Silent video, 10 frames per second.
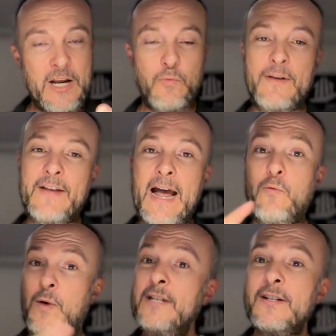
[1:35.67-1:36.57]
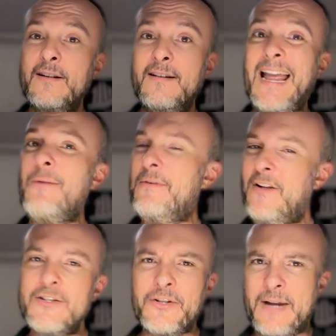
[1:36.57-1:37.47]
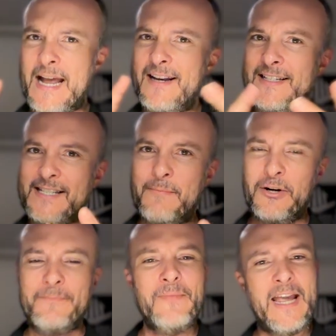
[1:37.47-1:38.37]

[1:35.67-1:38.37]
We've got winter, and we've also got summer.